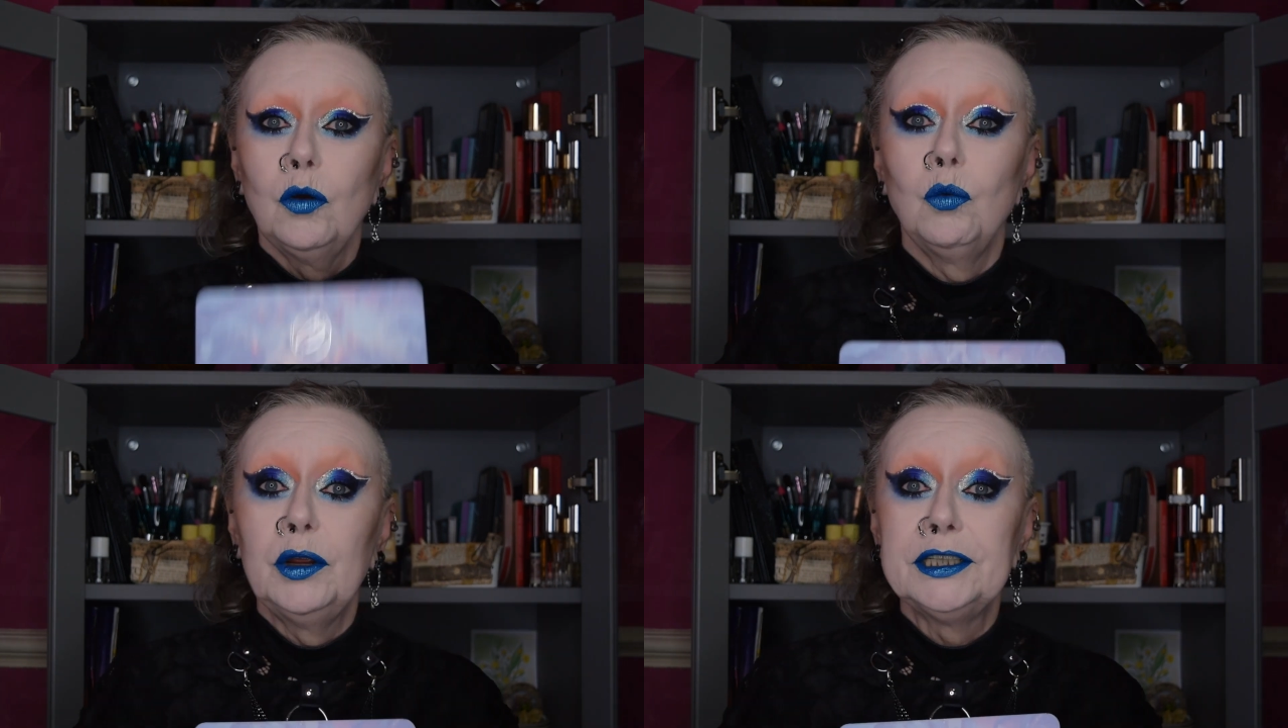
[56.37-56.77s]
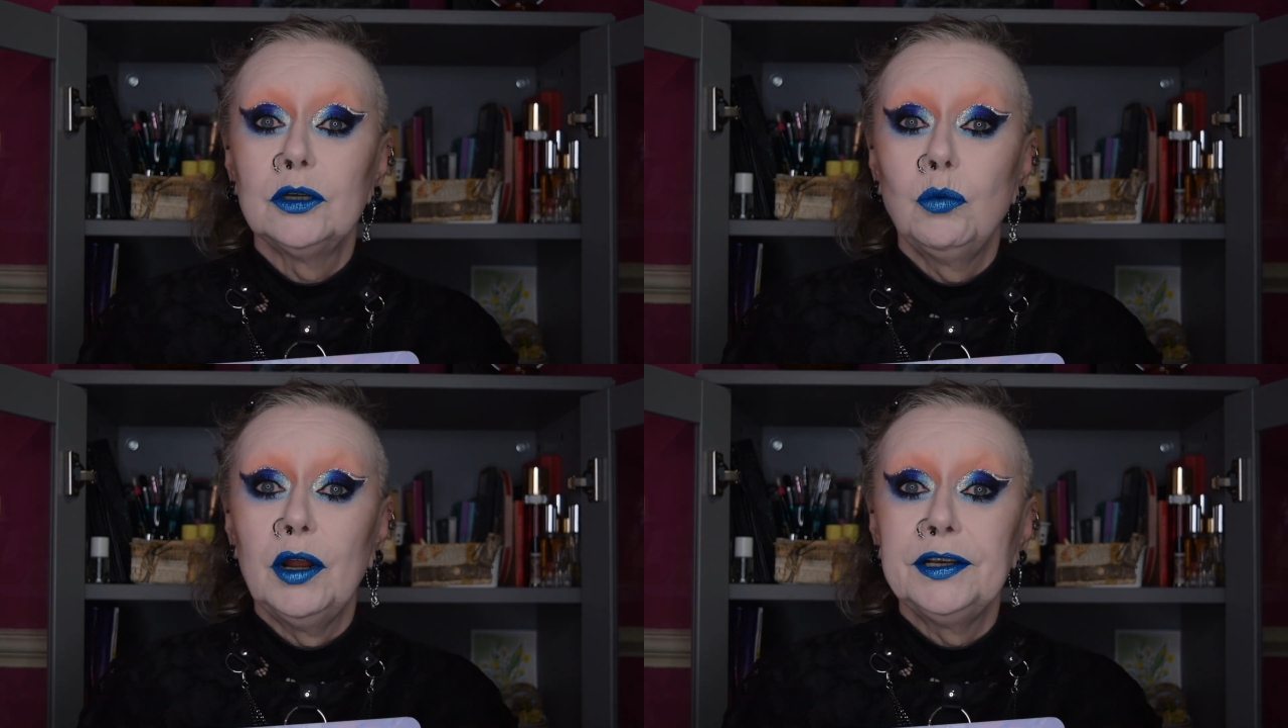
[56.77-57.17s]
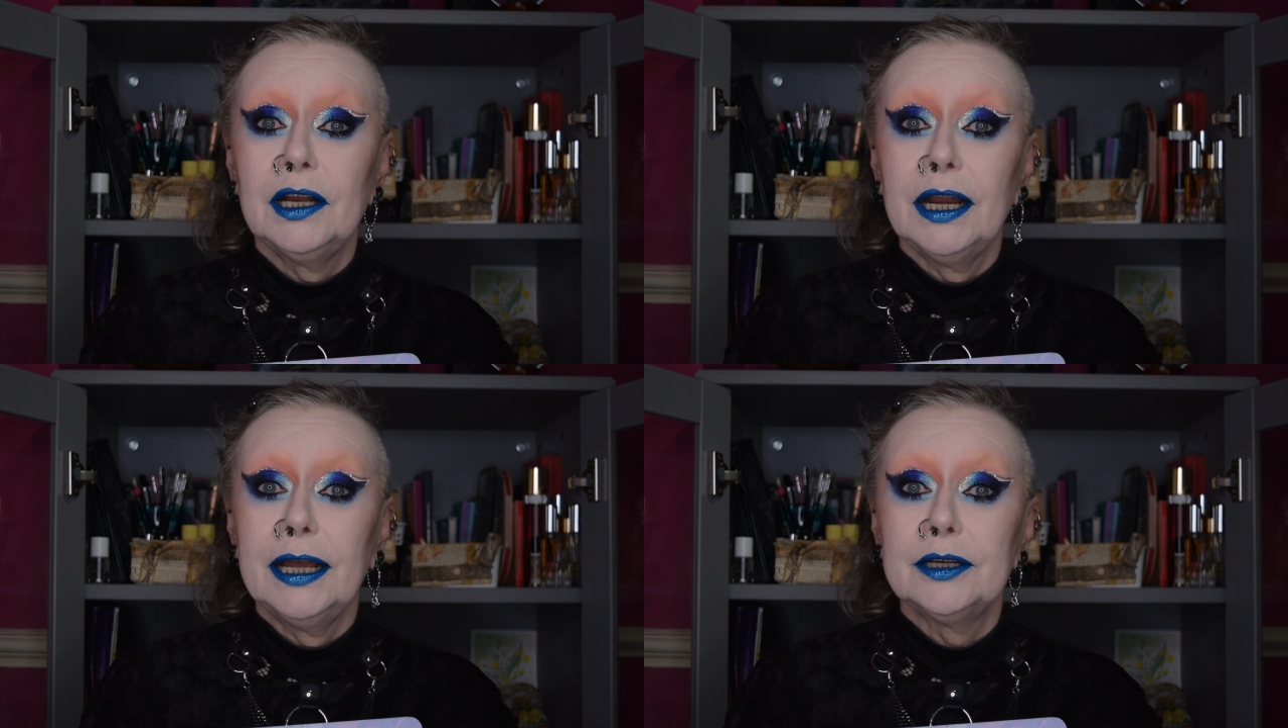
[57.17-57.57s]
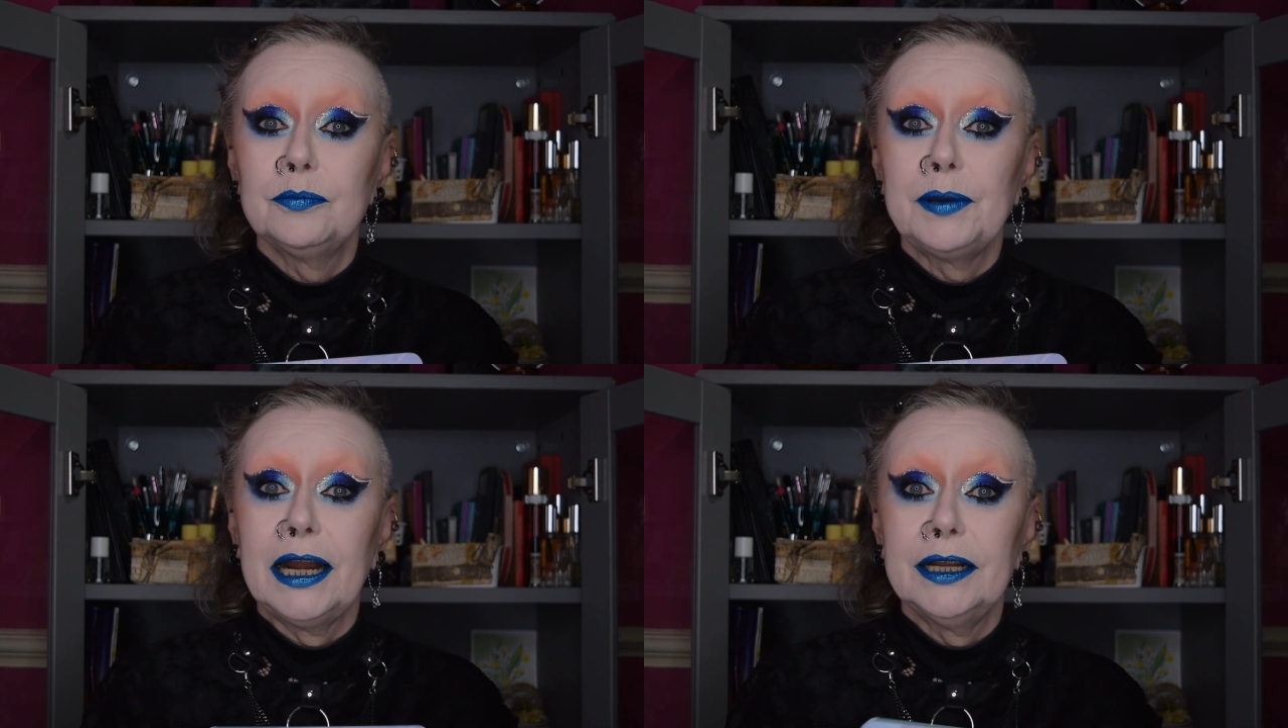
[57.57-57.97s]
Winter Wonderland
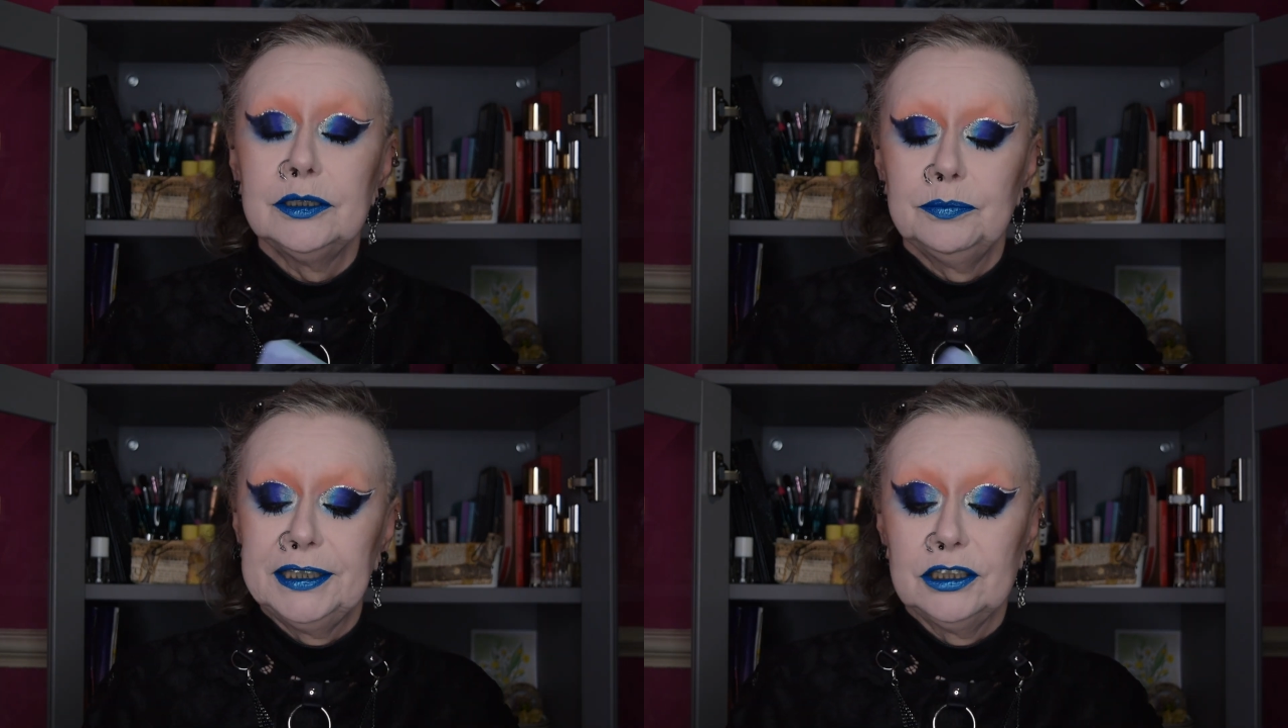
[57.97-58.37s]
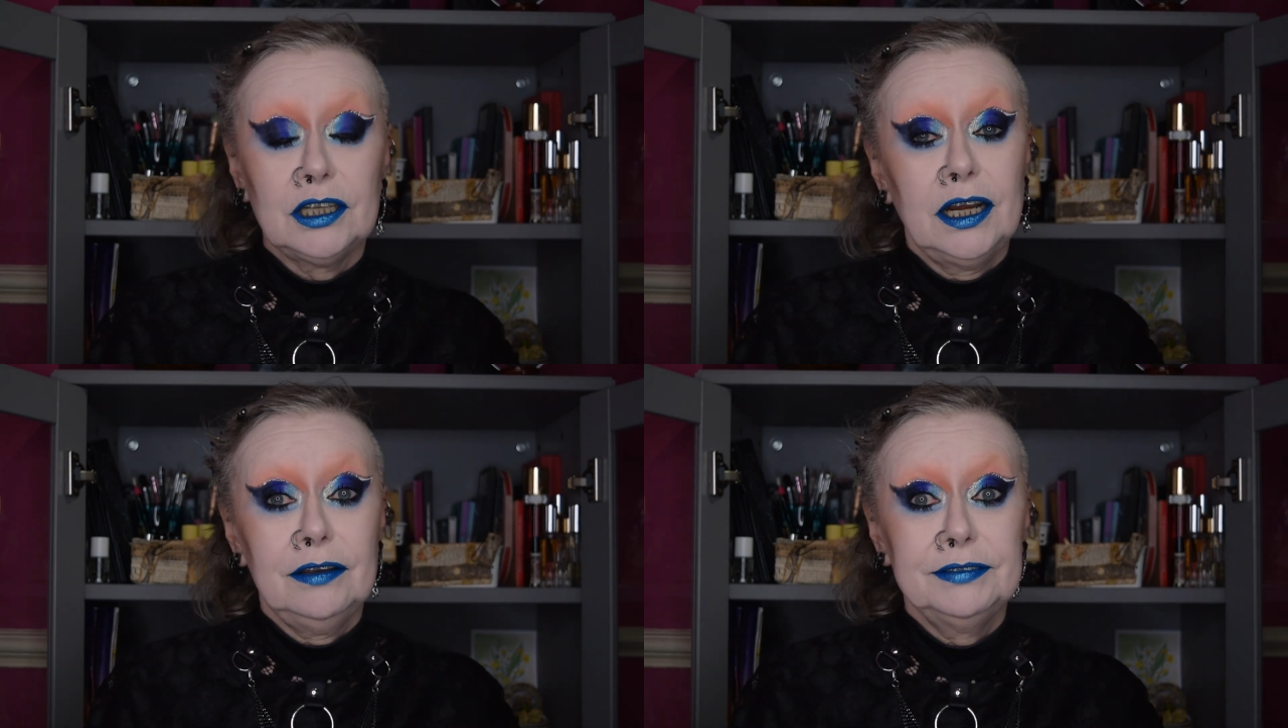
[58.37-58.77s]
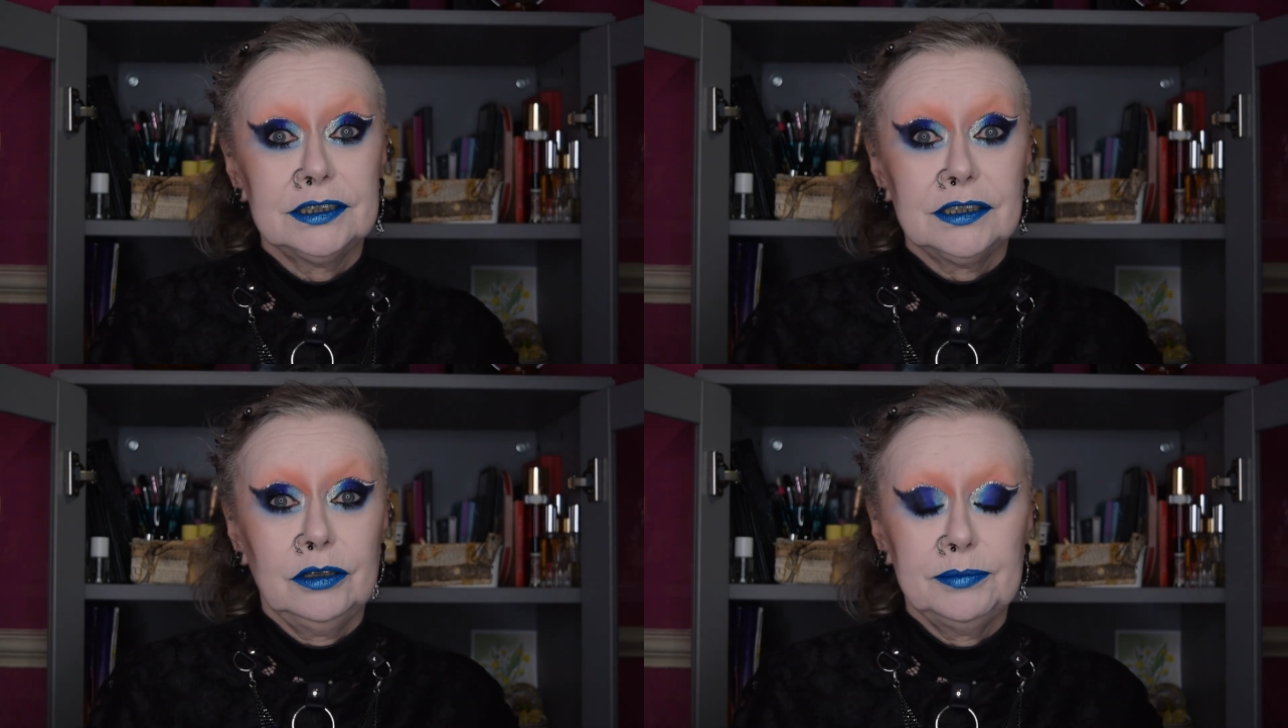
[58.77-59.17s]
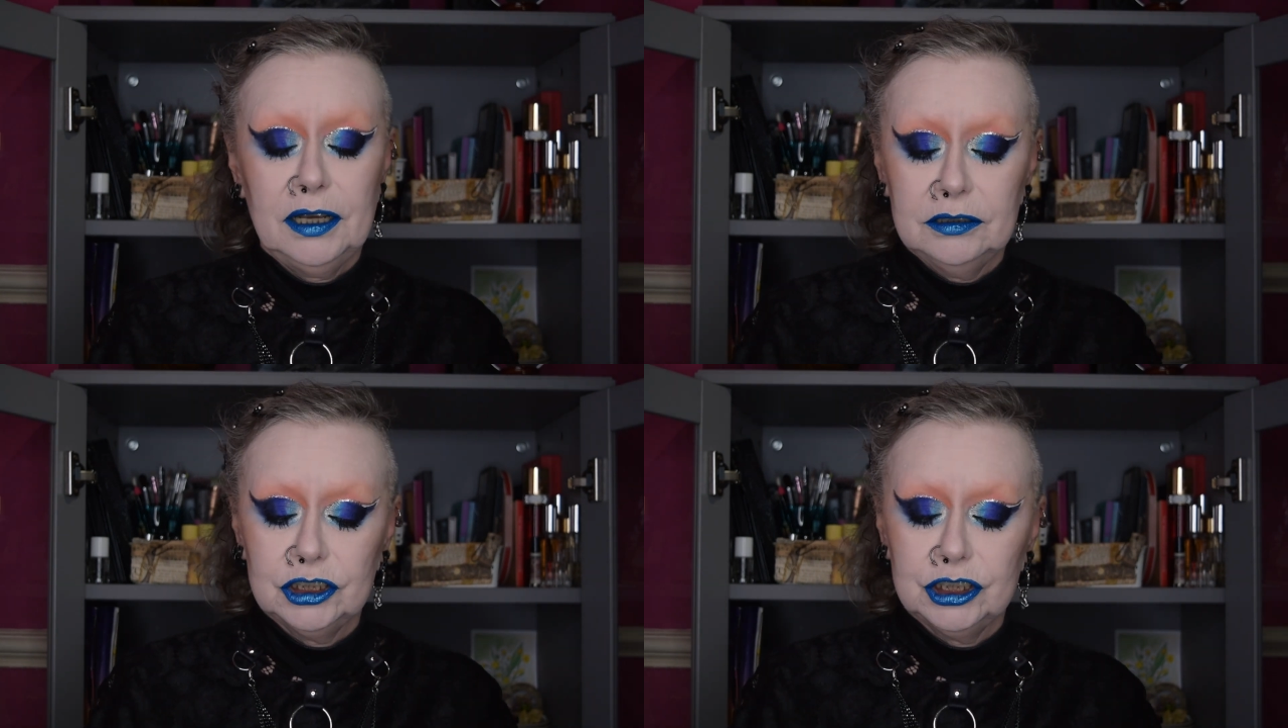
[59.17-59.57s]
palette because I love it so
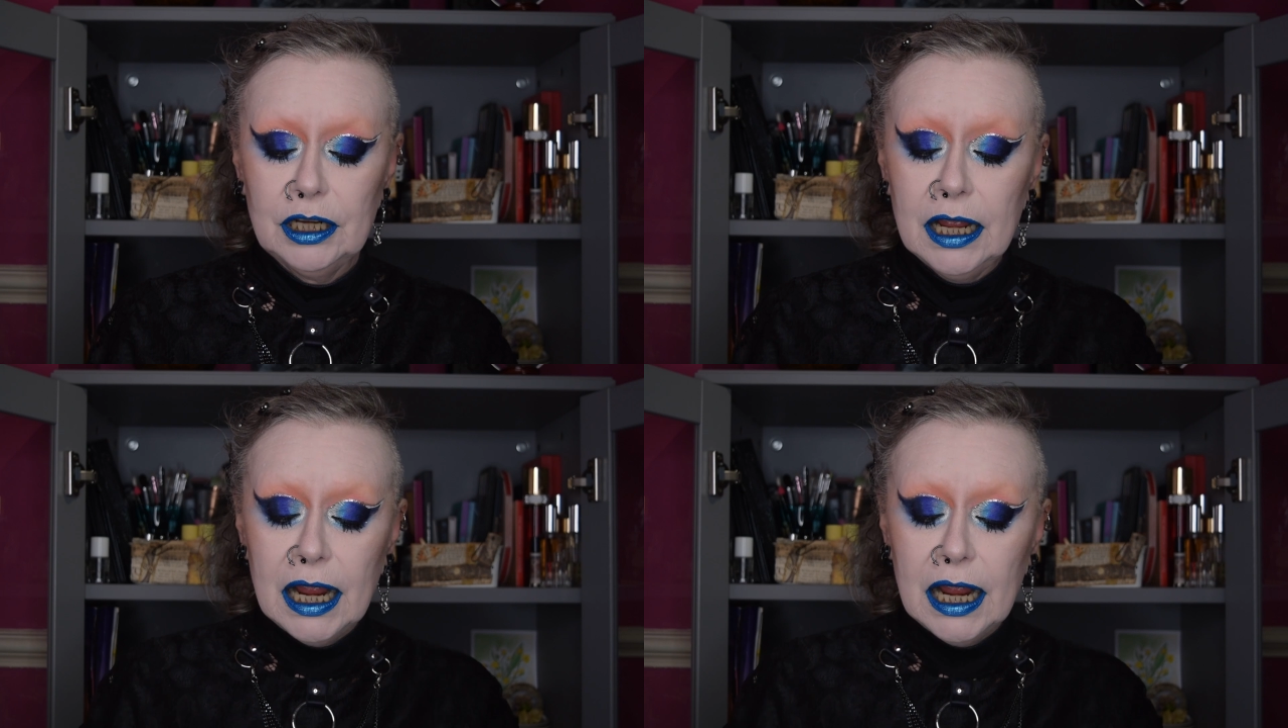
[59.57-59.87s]
much.